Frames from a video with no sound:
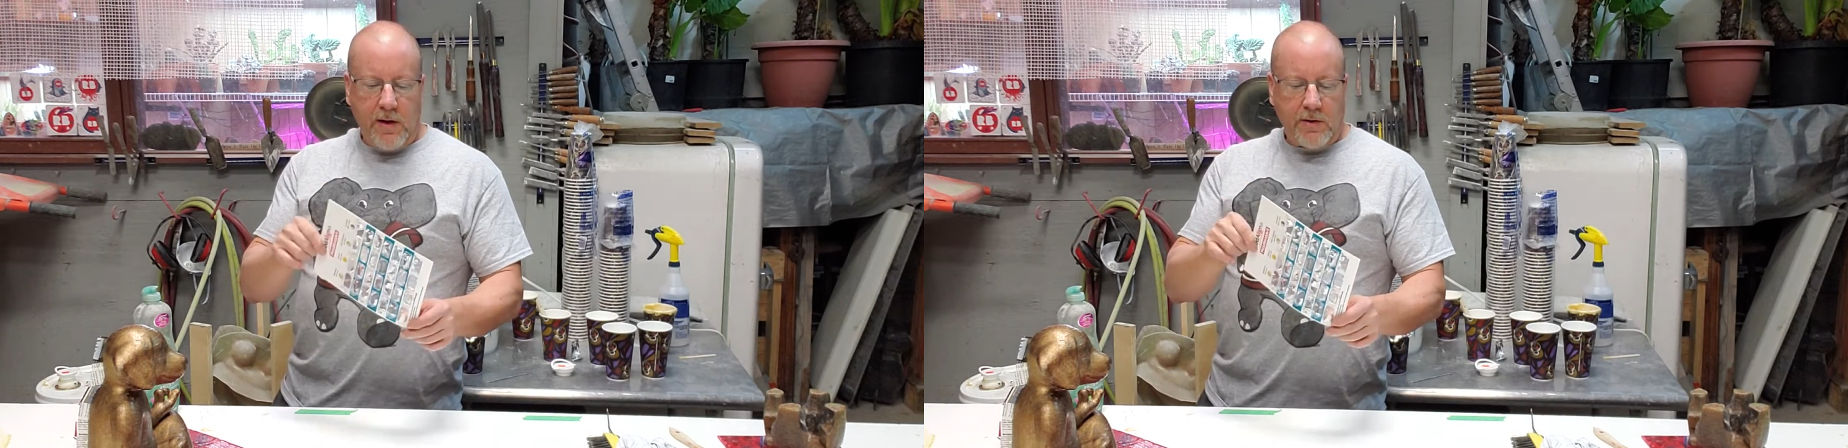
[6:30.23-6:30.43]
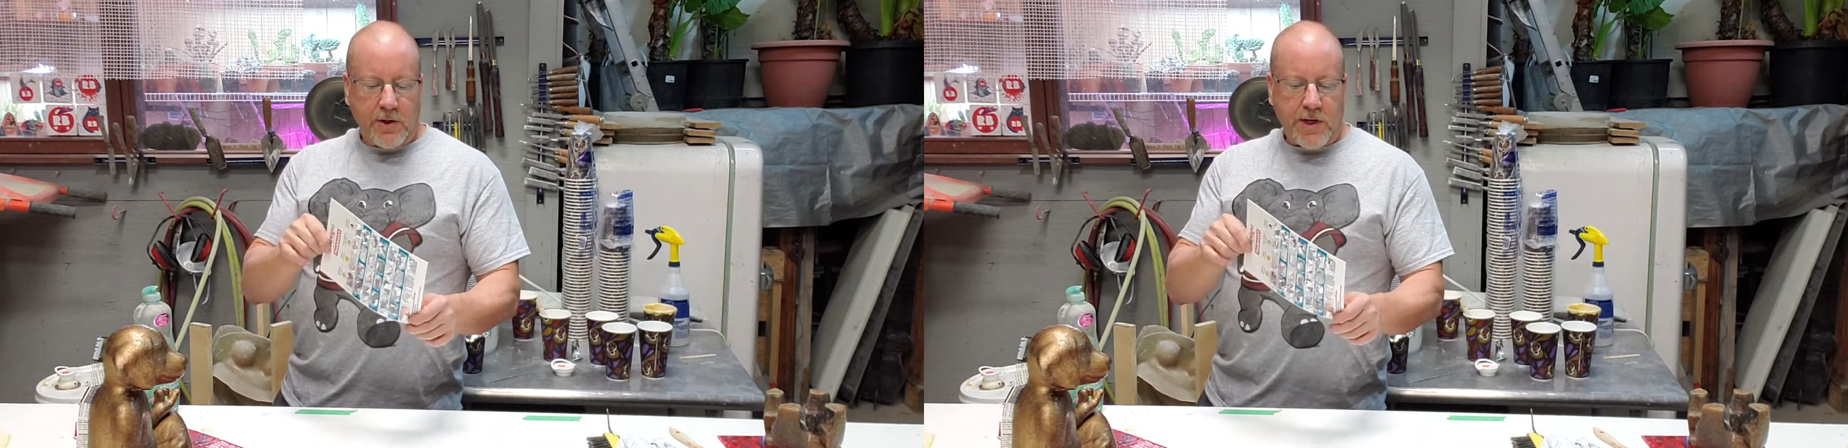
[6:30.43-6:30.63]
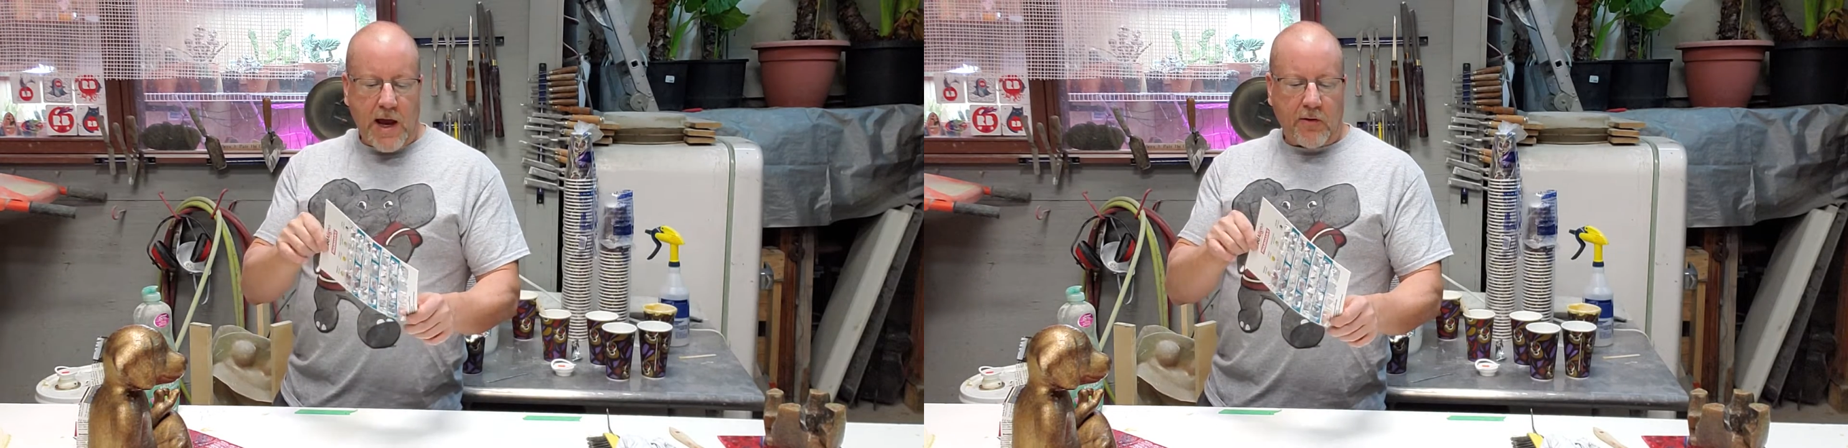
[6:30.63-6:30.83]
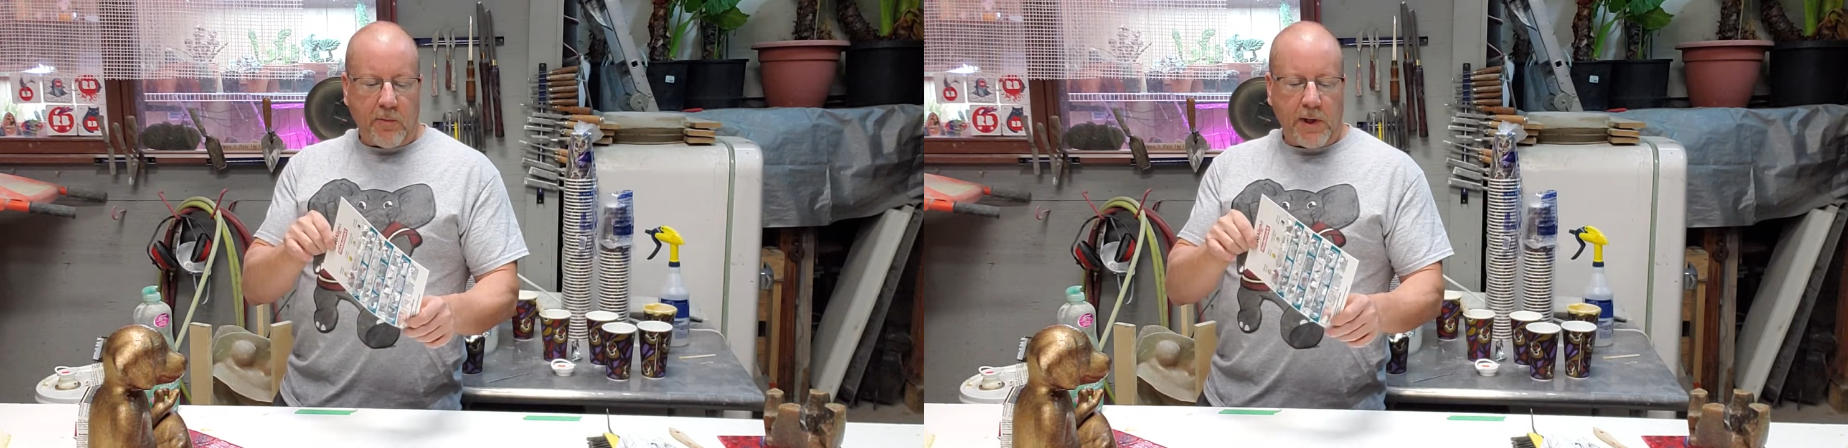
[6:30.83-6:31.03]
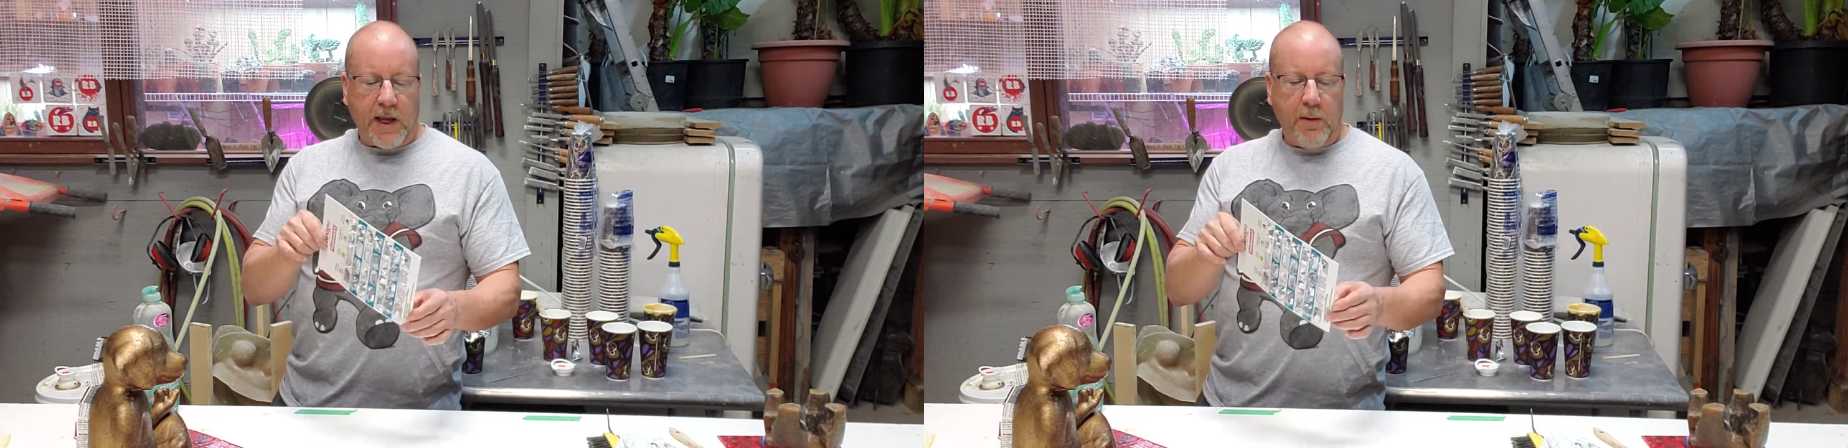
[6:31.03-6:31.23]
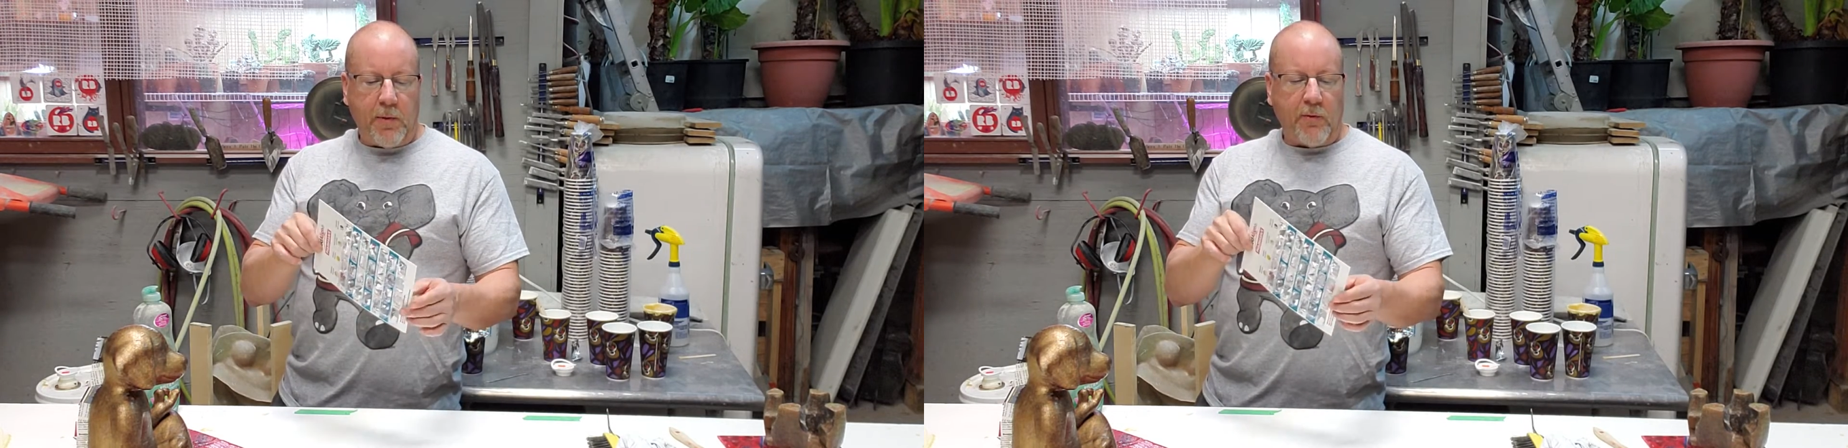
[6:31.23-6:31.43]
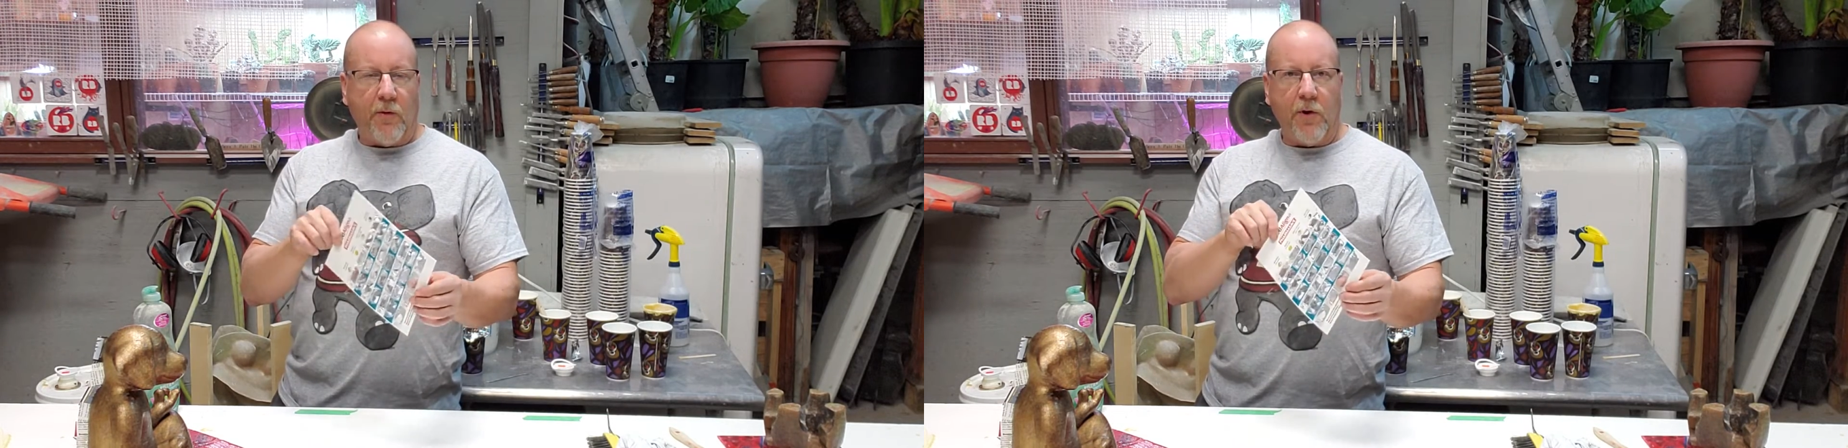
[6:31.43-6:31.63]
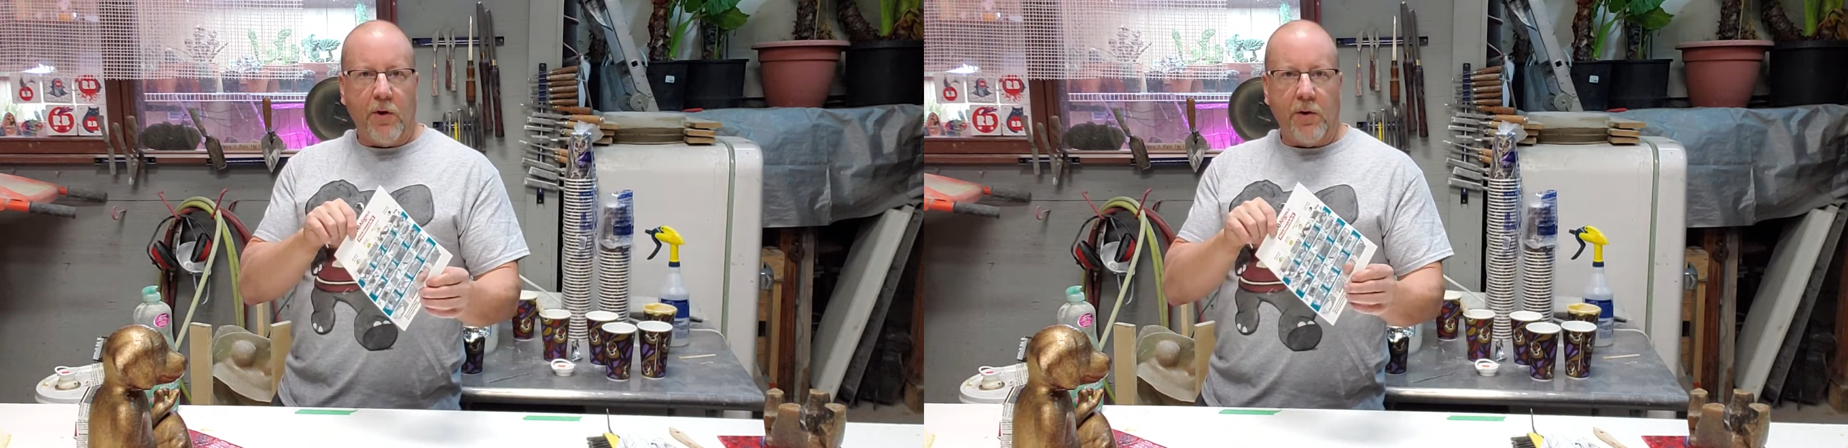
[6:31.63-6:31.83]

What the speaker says: just ask them to keep it for you,